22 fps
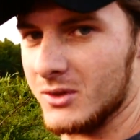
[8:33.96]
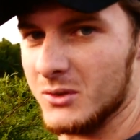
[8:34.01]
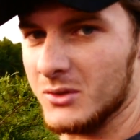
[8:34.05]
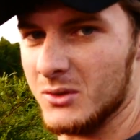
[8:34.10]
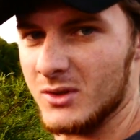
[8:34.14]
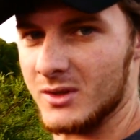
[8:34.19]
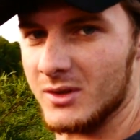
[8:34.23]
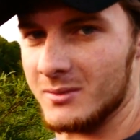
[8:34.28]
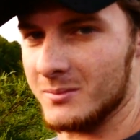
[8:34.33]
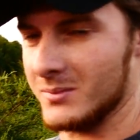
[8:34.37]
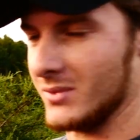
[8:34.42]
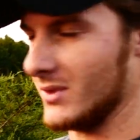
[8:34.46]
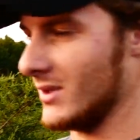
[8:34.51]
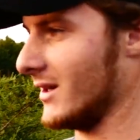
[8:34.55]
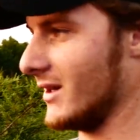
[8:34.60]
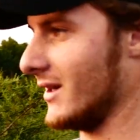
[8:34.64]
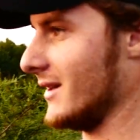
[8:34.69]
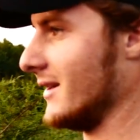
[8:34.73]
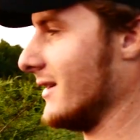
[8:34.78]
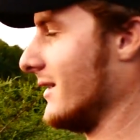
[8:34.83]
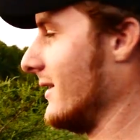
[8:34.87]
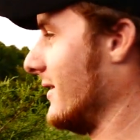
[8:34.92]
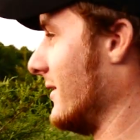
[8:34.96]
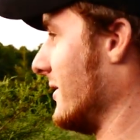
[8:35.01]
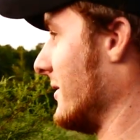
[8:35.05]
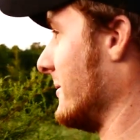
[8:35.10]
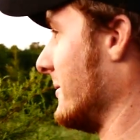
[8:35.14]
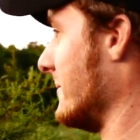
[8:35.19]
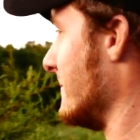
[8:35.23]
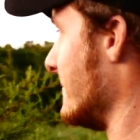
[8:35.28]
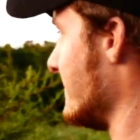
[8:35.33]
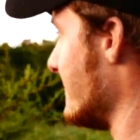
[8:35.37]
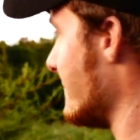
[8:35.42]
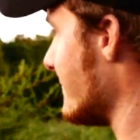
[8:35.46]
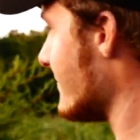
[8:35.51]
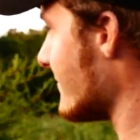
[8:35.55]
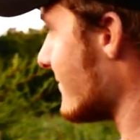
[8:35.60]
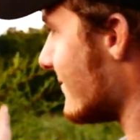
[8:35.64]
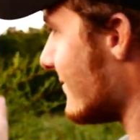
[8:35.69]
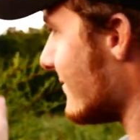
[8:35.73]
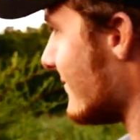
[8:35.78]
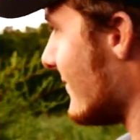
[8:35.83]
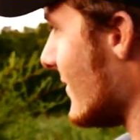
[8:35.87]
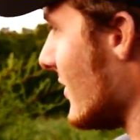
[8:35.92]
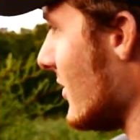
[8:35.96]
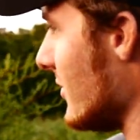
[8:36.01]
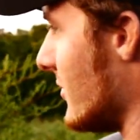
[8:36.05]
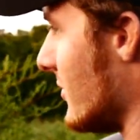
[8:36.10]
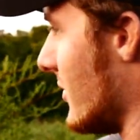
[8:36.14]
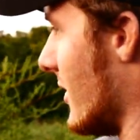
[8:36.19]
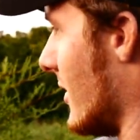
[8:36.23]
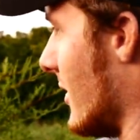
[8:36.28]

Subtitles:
cool looking plot. So